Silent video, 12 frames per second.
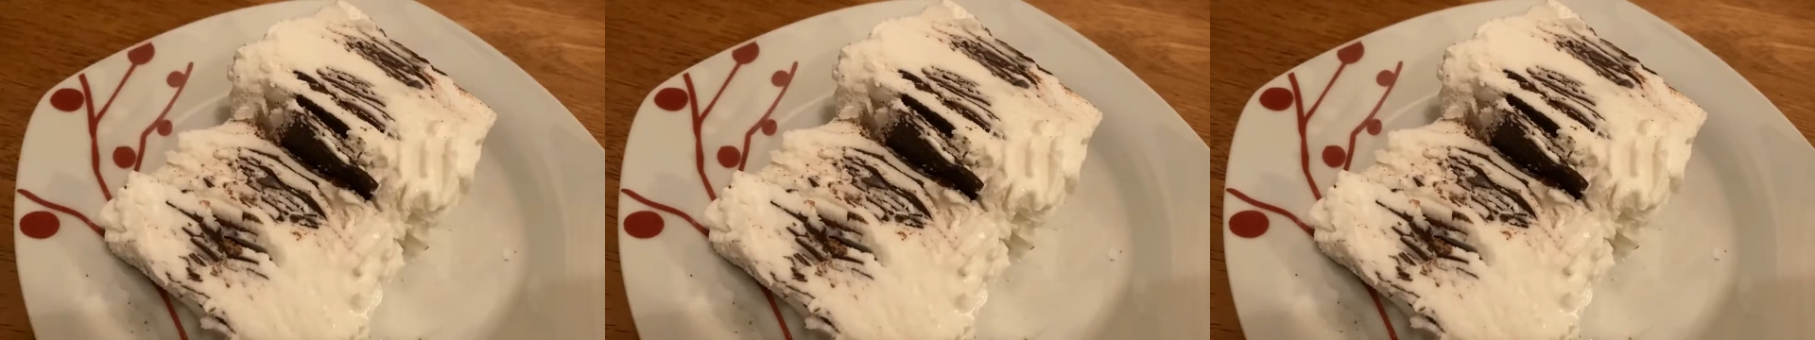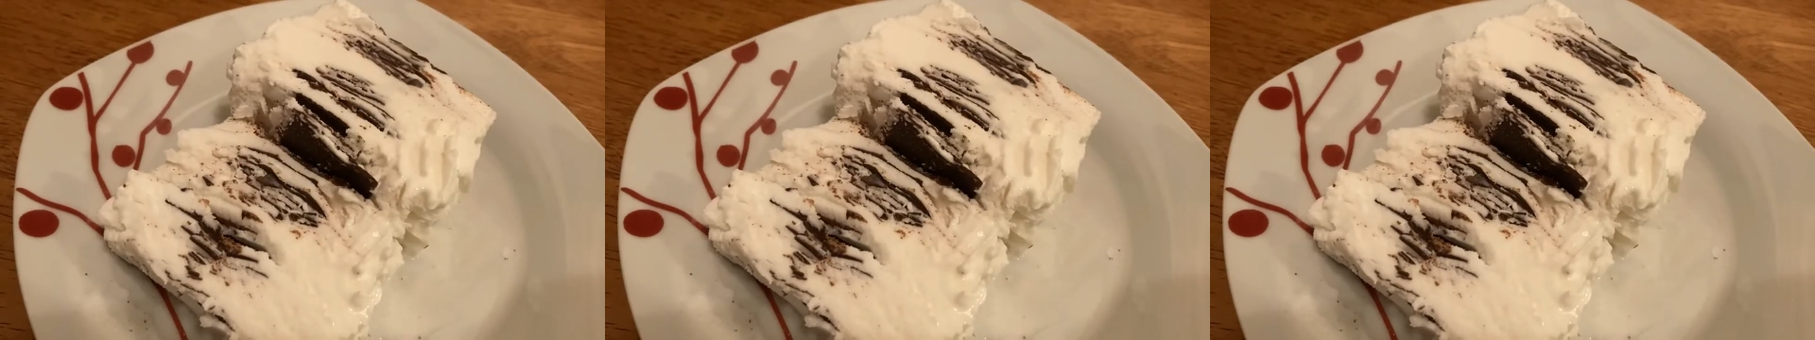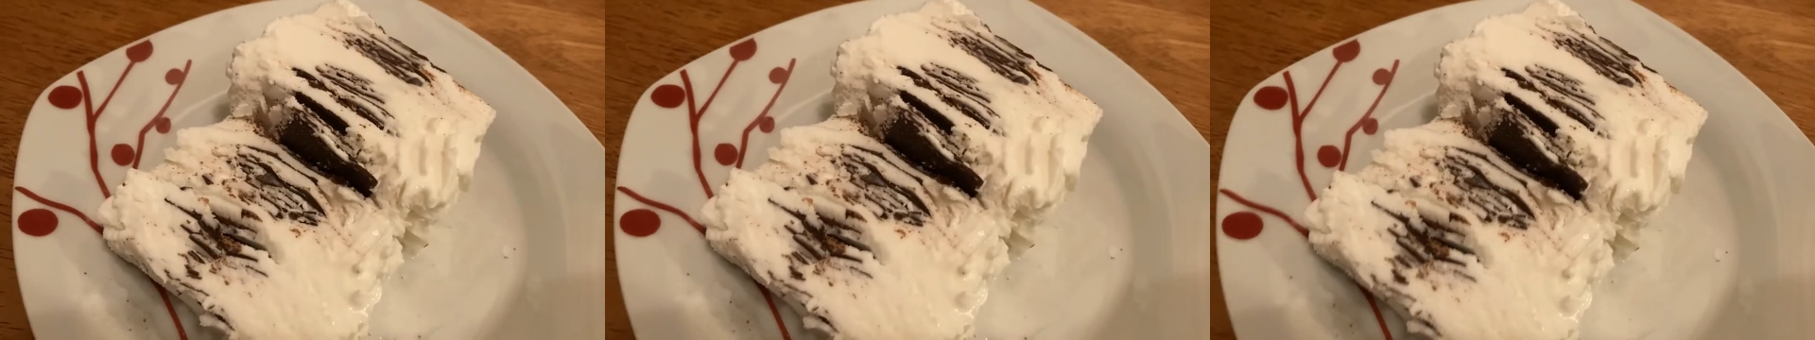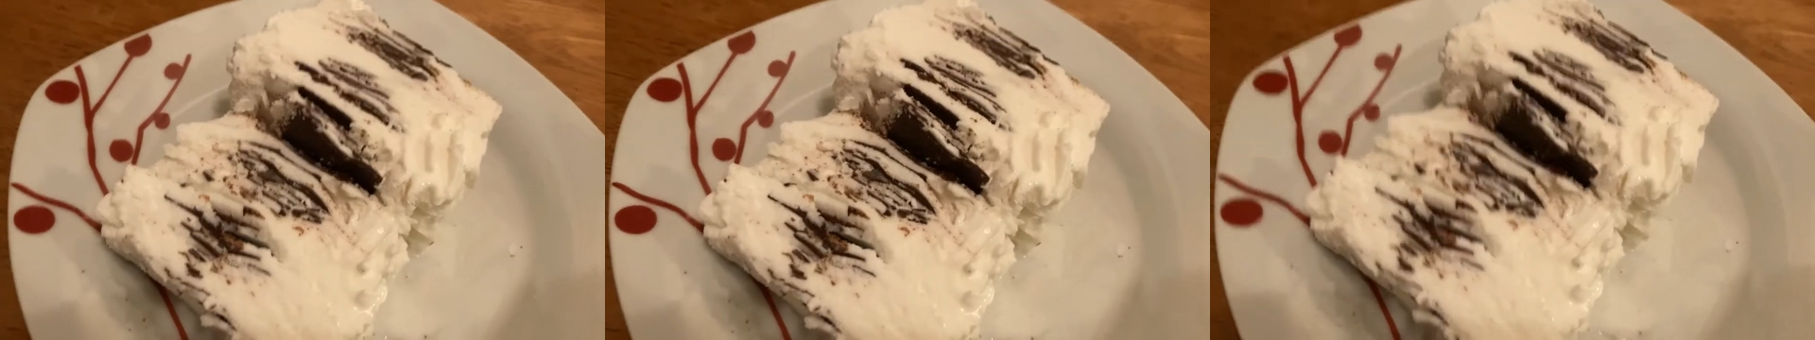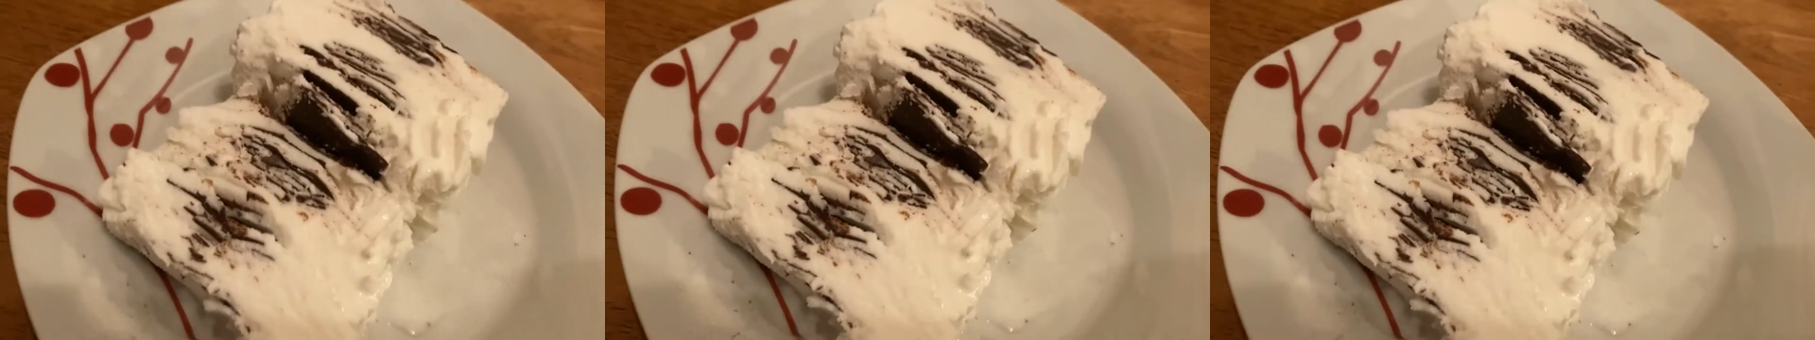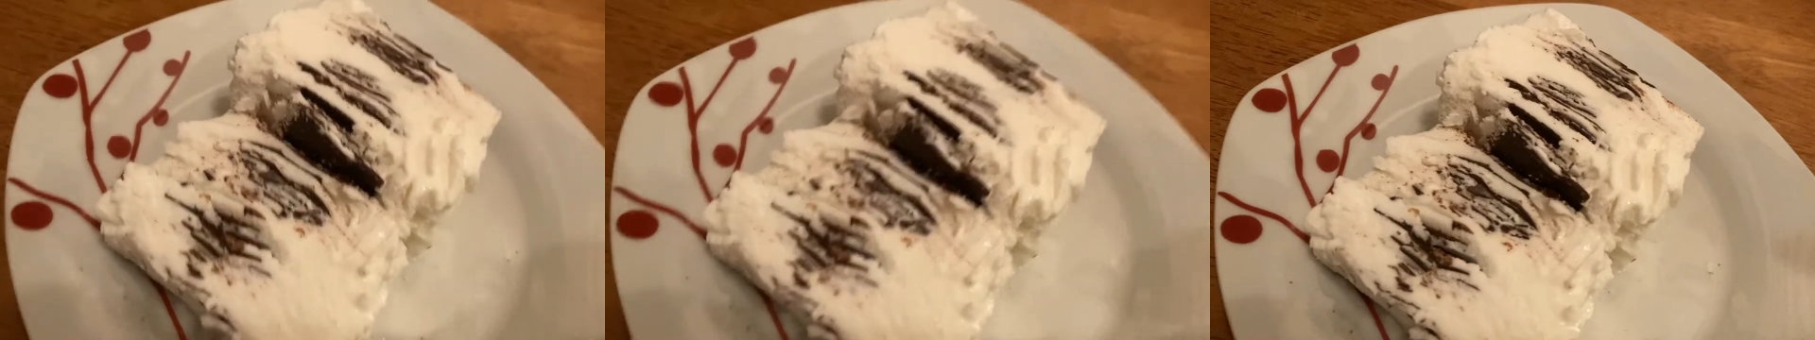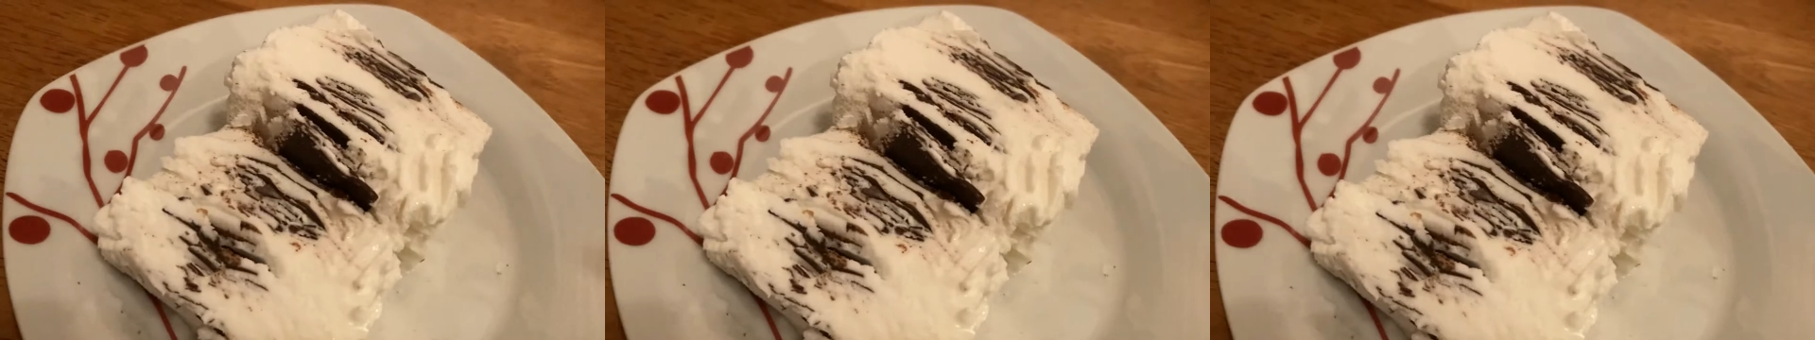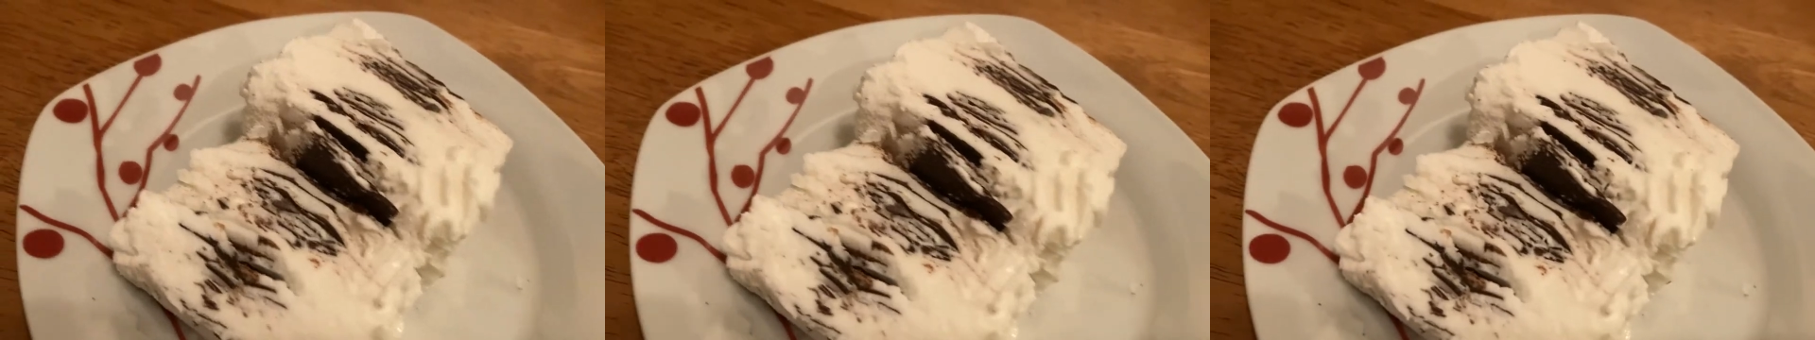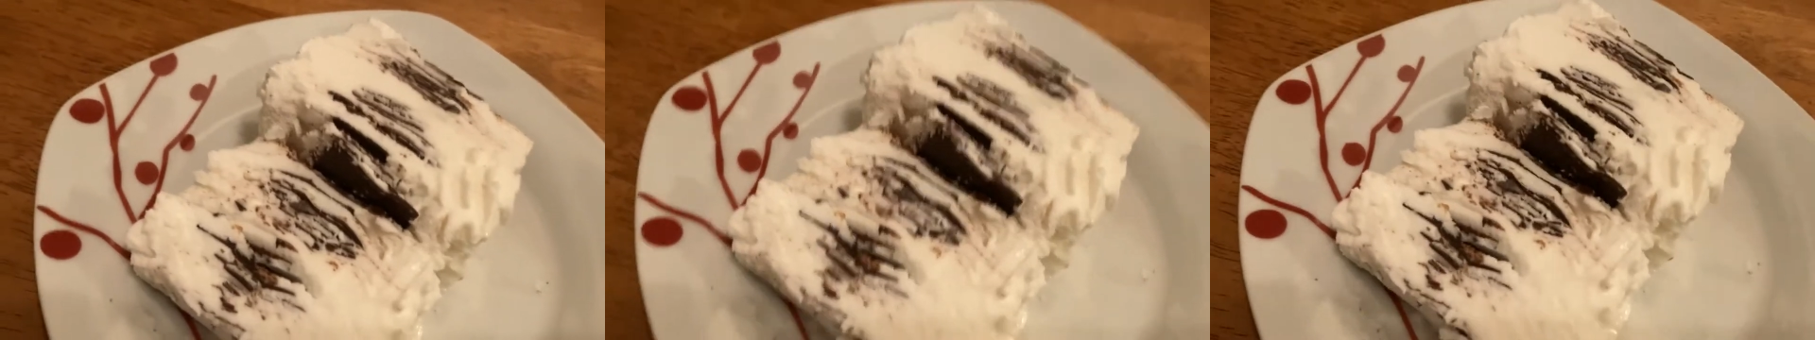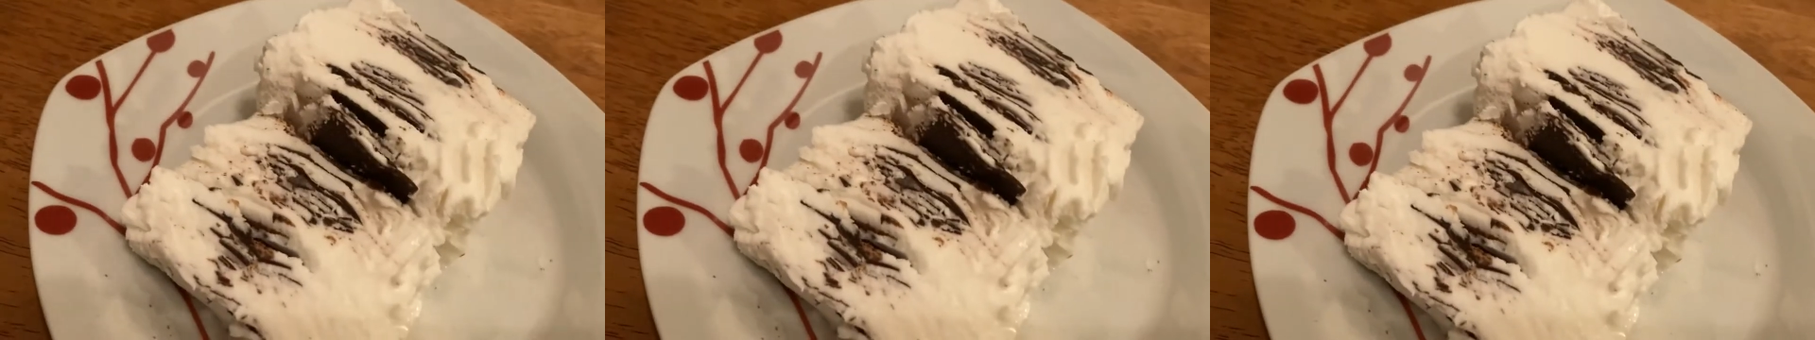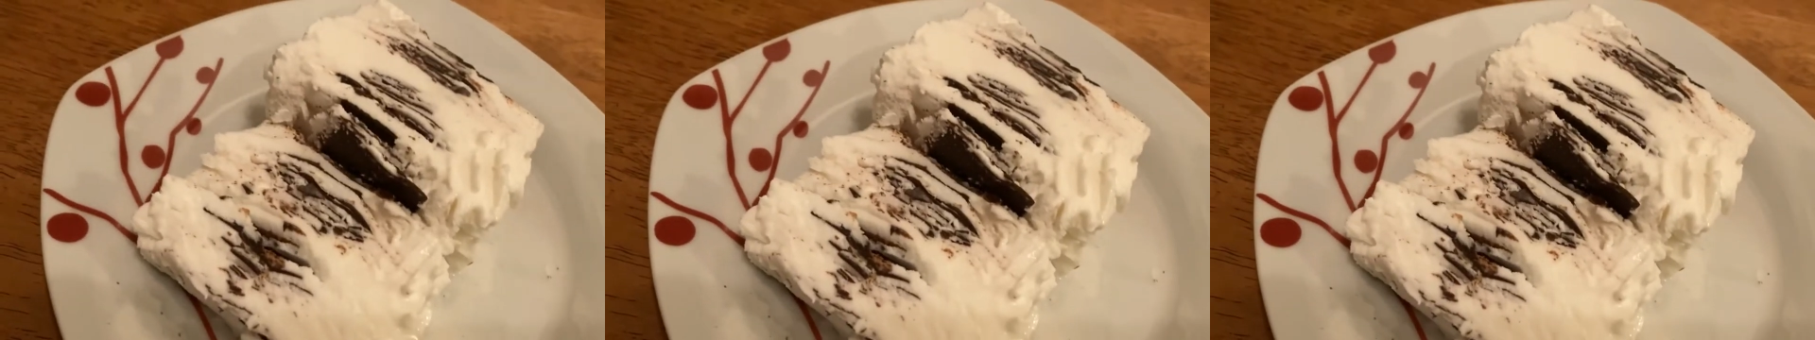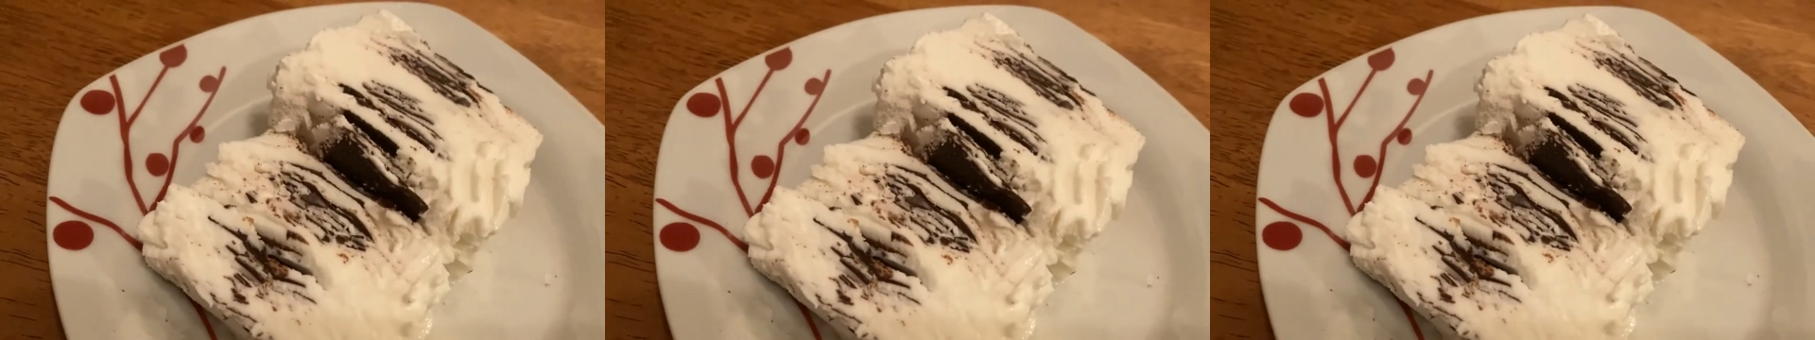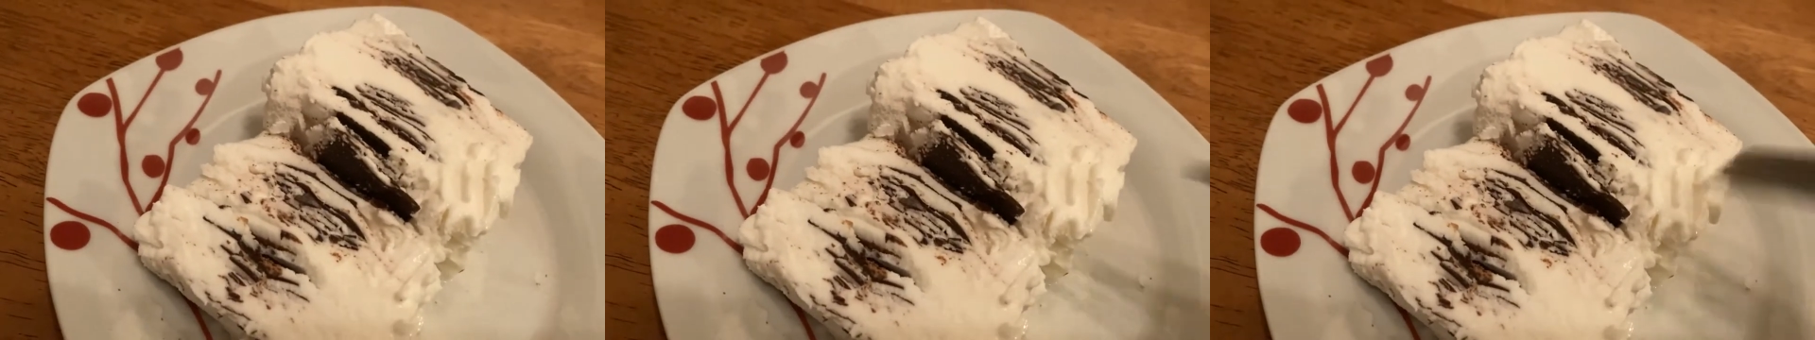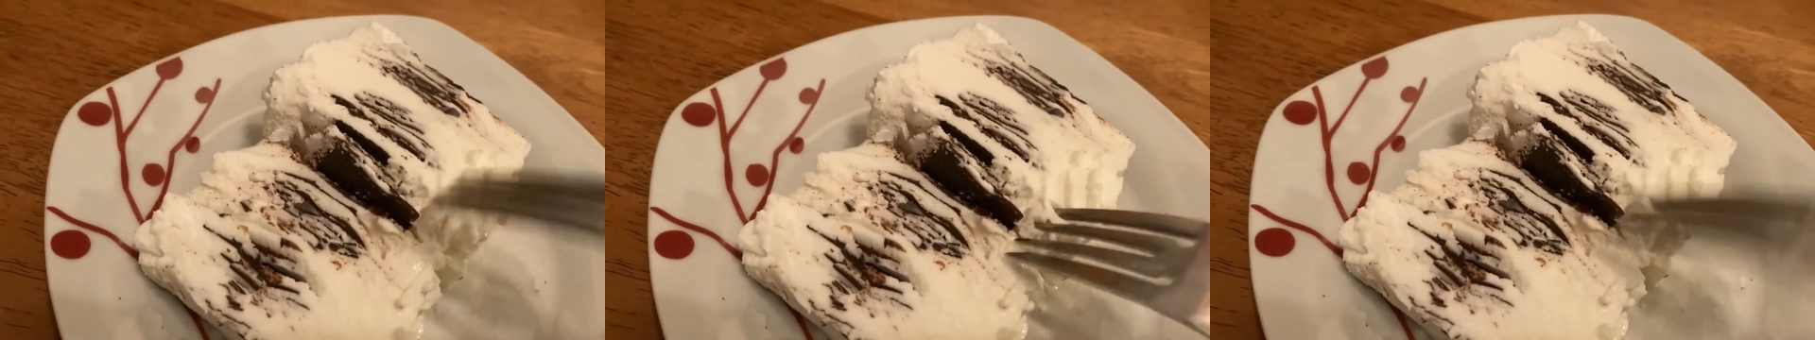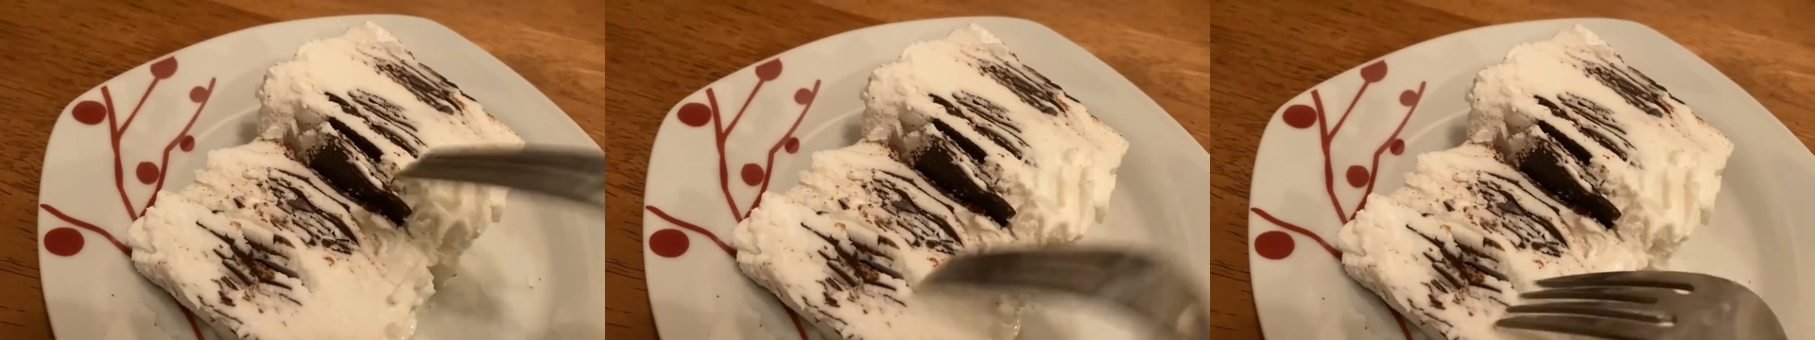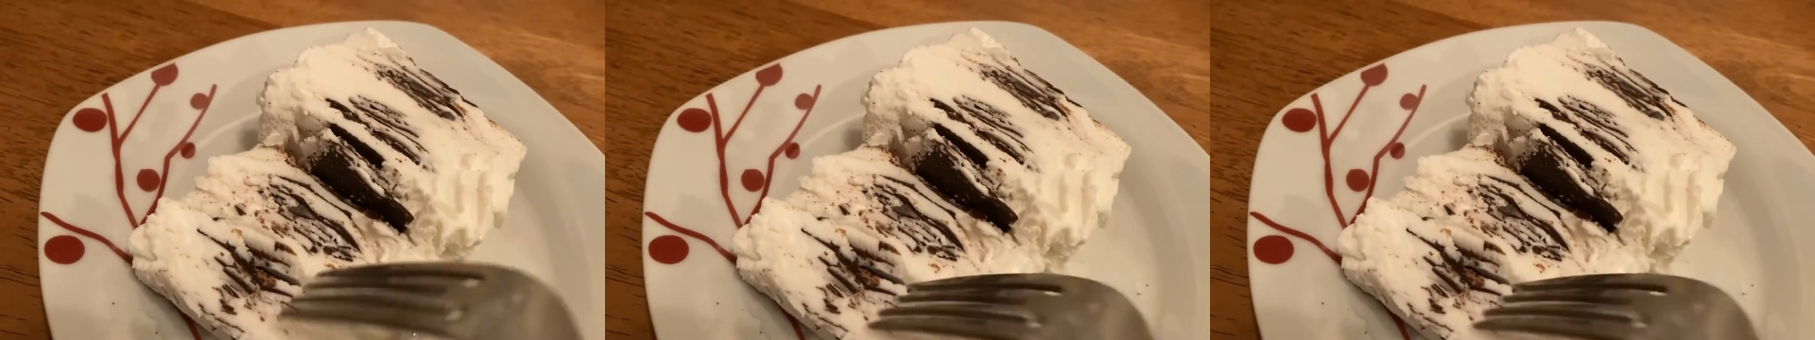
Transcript: No face is visible, so there are no lips to read.